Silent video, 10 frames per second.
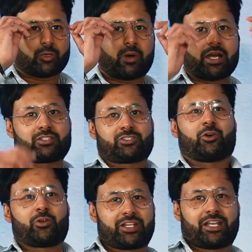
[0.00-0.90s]
my
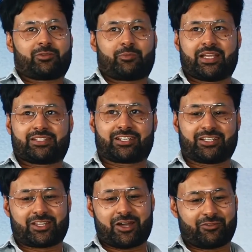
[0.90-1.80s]
story is
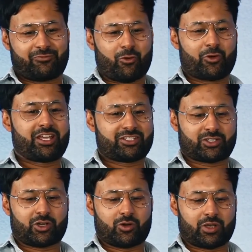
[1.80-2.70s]
basically started 4 years
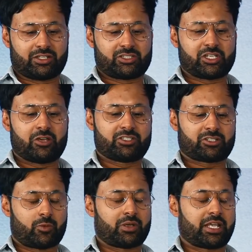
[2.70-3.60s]
ago in service
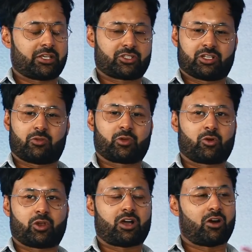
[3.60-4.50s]
accommodation, and we
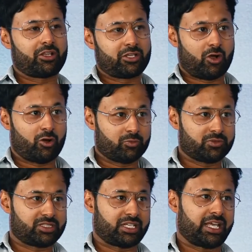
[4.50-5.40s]
call it holiday
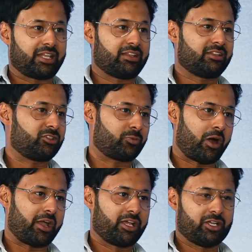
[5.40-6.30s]
homes in
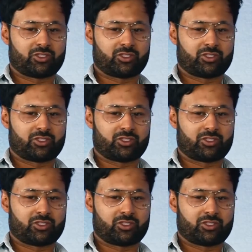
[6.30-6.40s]
Dubai.